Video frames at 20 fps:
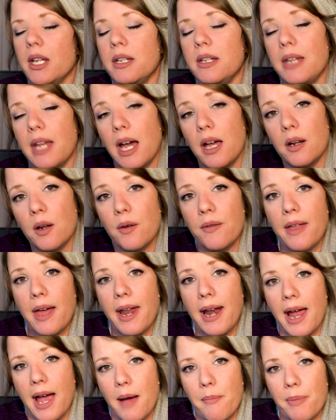Download that
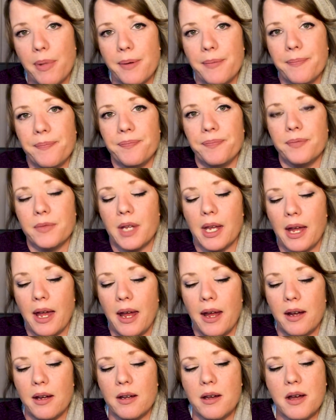app,
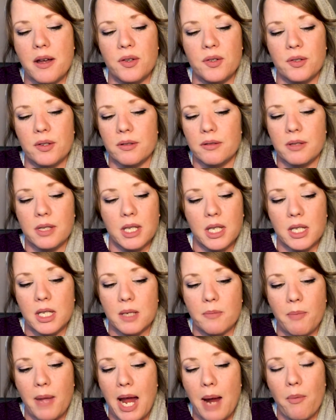okay? It's the
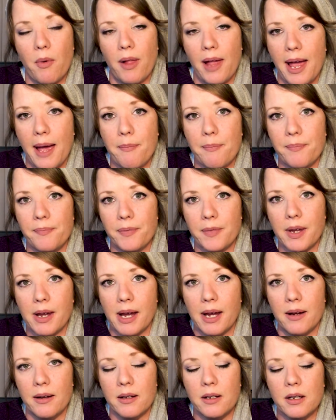Bible app,
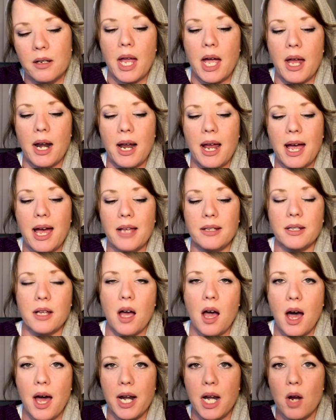okay? And it has the
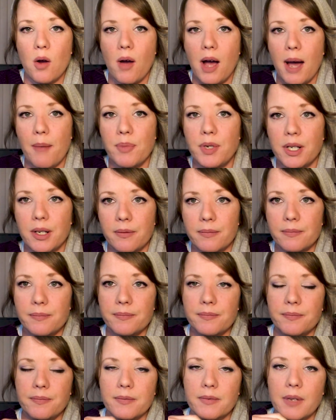audio option,
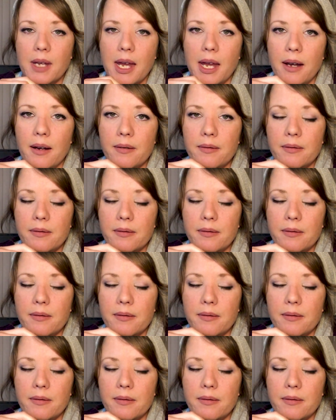okay?